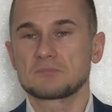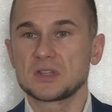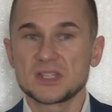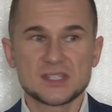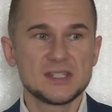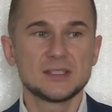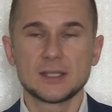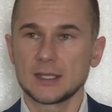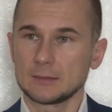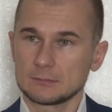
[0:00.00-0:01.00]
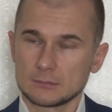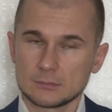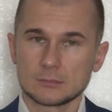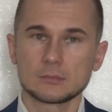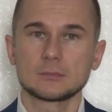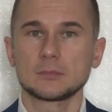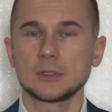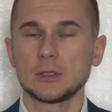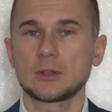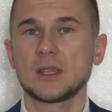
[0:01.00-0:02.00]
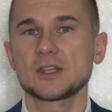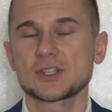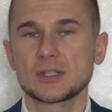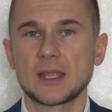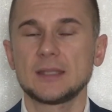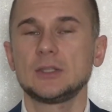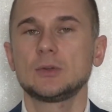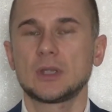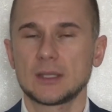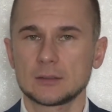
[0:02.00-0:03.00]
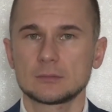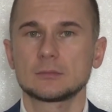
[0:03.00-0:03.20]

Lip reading: see the location and you can